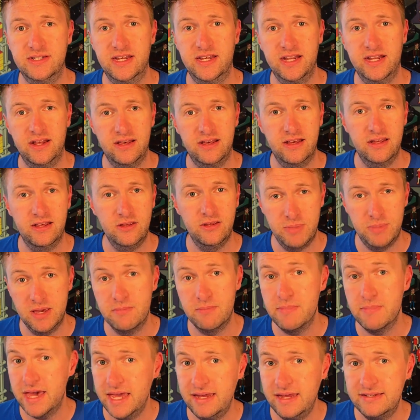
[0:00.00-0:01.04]
And you'll be
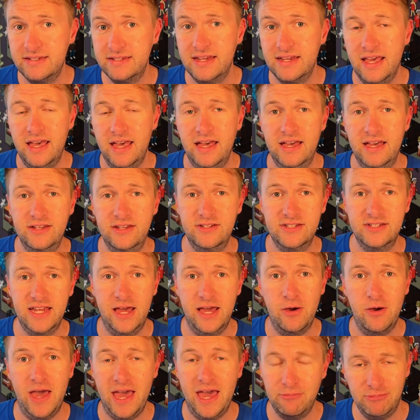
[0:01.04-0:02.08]
amazed at just
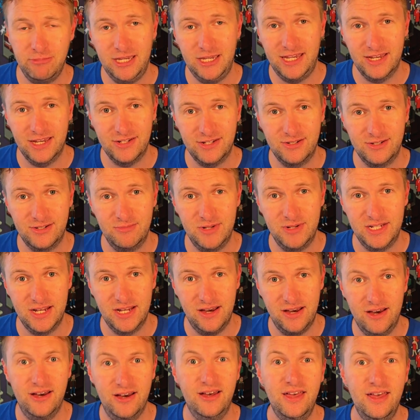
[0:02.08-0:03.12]
how happy customers
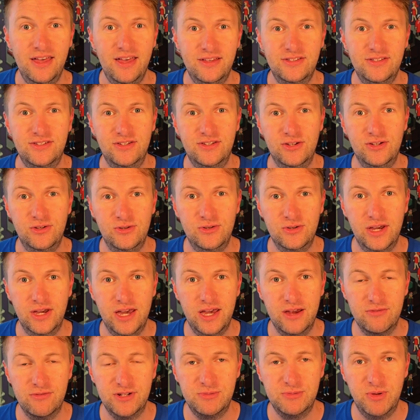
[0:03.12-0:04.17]
are to
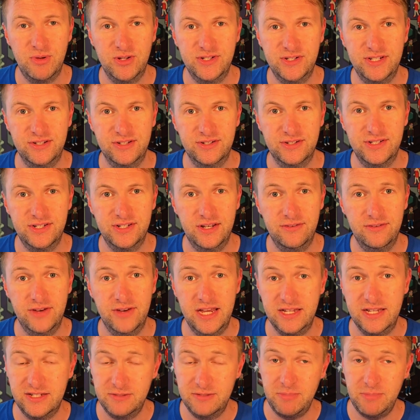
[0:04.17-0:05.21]
respond to your survey,
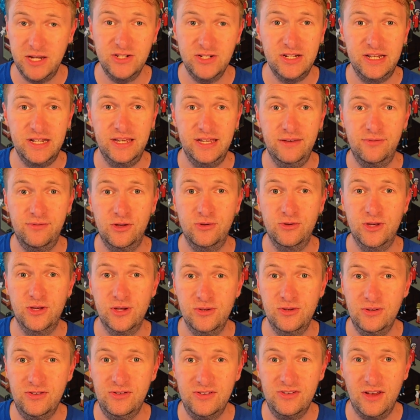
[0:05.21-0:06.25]
especially if you
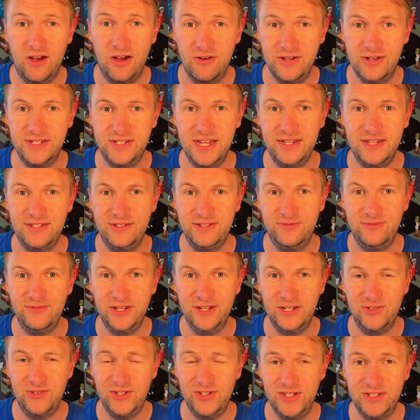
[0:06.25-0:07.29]
use our incentive
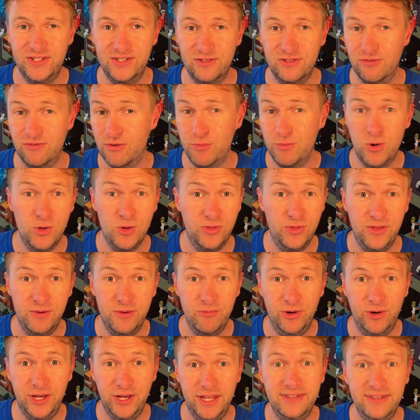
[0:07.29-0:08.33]
features to reward them
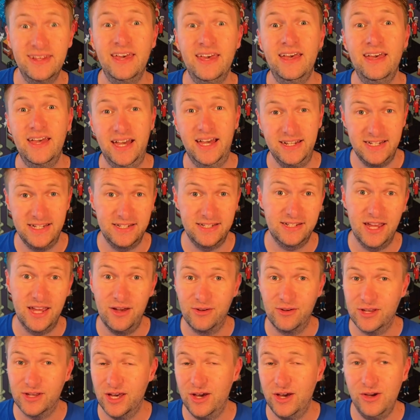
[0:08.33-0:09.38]
with a
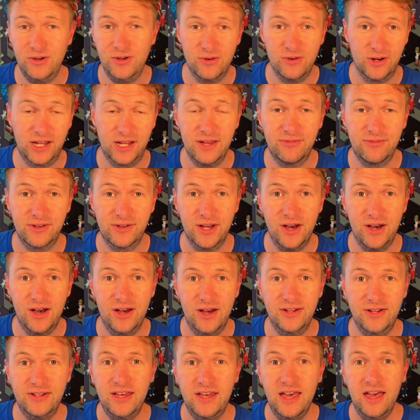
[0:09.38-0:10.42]
discount code or a gift
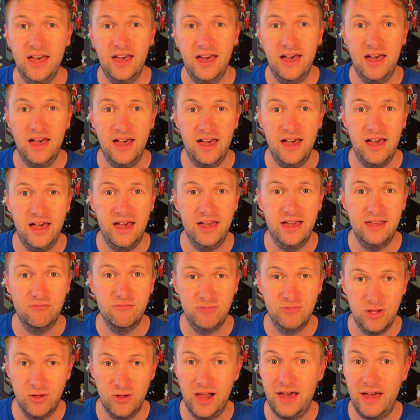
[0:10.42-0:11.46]
card.
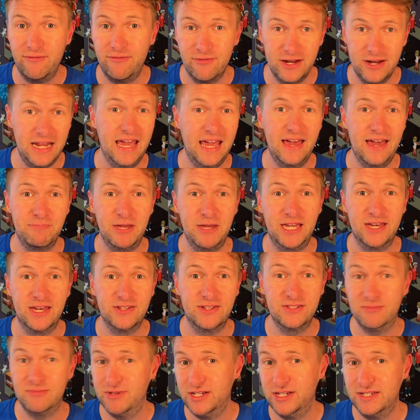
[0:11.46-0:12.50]
You'll have really happy
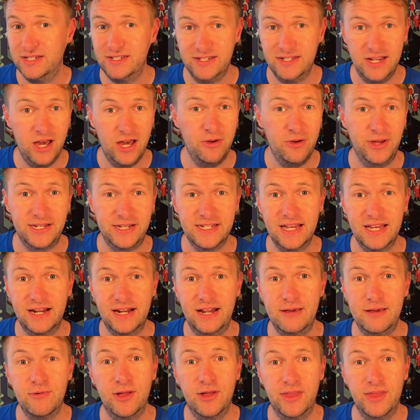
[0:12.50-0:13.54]
customers, know exactly
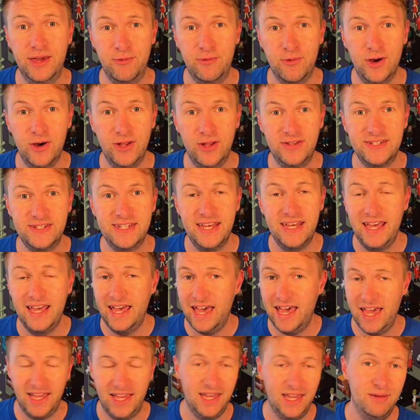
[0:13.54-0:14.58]
what they want,
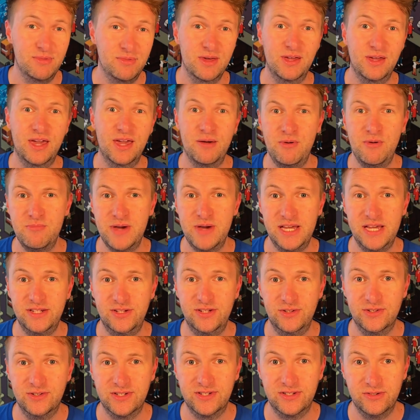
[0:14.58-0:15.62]
and keep them coming back to
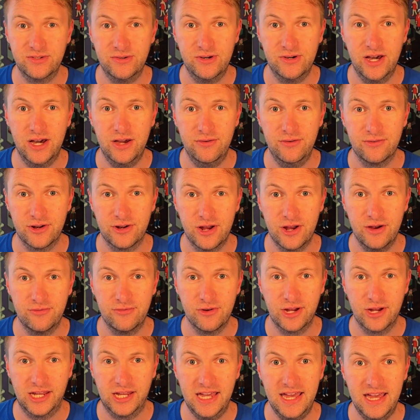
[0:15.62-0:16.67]
your store over and over
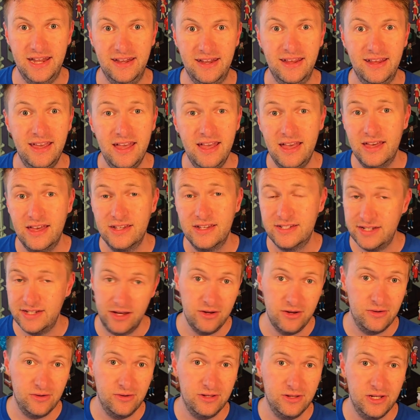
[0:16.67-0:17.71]
again.
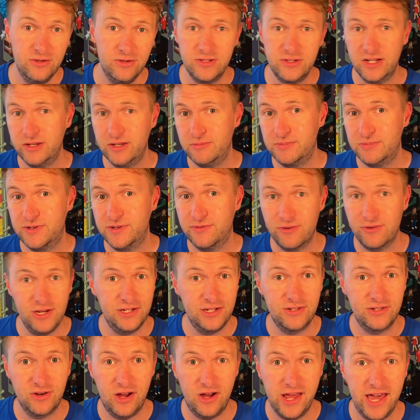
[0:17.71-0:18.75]
So UserLoop's free
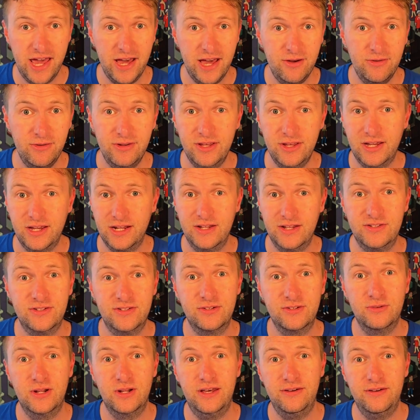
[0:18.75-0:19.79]
to try out. You can
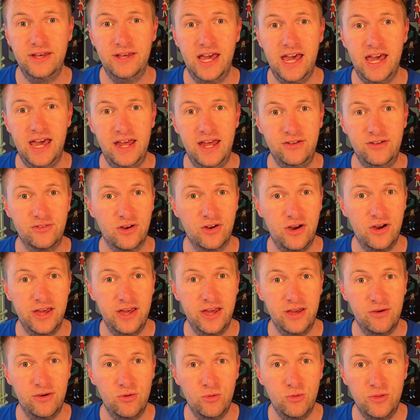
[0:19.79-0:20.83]
install it and try
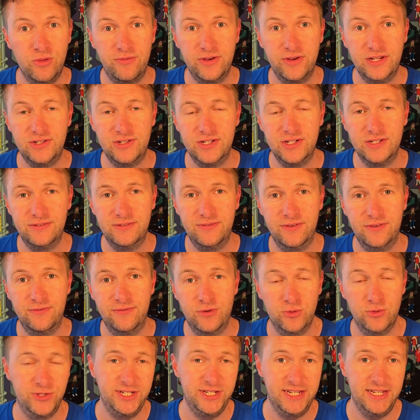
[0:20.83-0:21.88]
all the features for
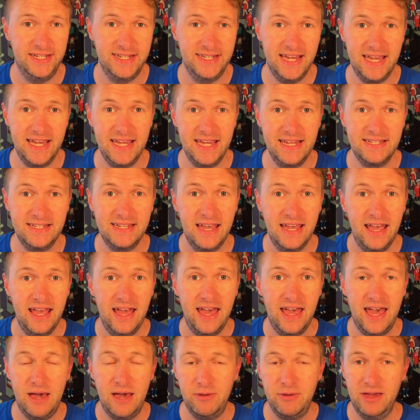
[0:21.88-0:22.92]
14 days,
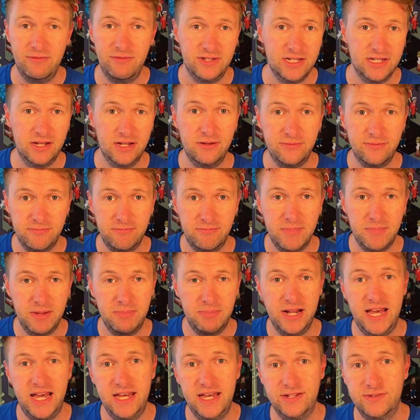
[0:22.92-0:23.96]
and we have a ton of
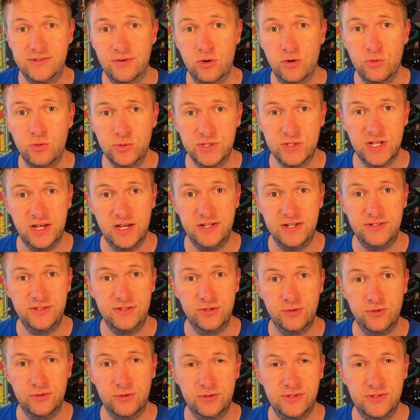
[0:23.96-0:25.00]
plans for all size
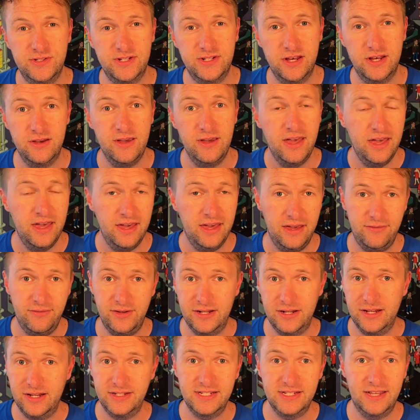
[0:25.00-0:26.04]
stores. So if you'd
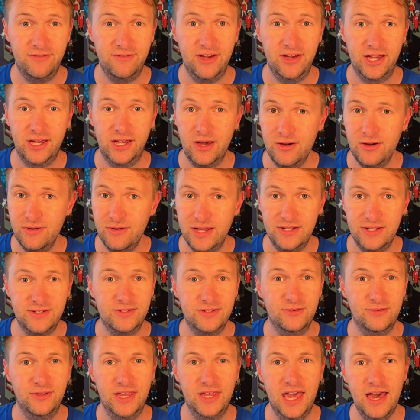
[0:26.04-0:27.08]
like to give it a go,
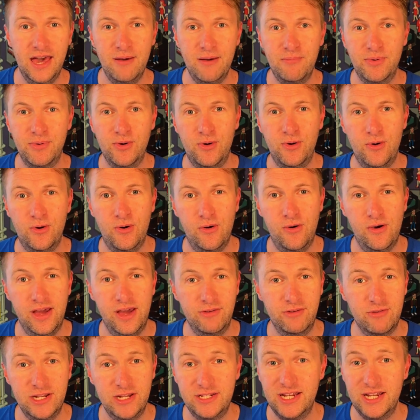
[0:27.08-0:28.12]
install the app or
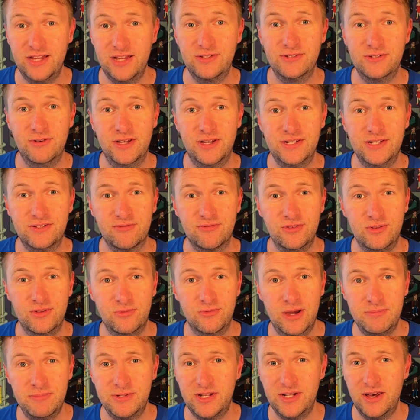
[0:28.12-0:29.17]
reach out to us through the
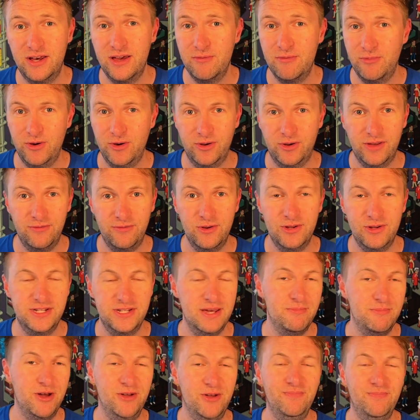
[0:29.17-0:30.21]
website and we'll give you a
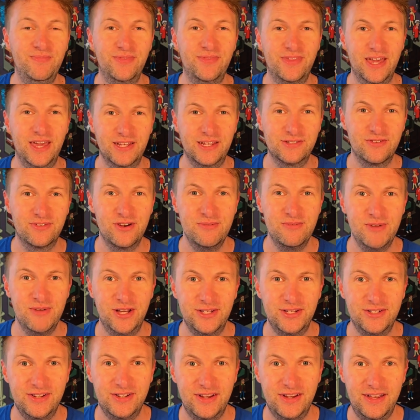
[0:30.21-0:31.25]
demo. Thanks very
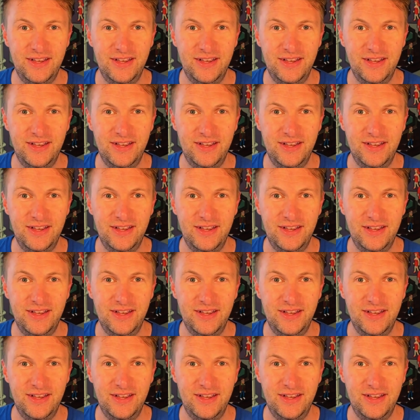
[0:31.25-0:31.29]
much.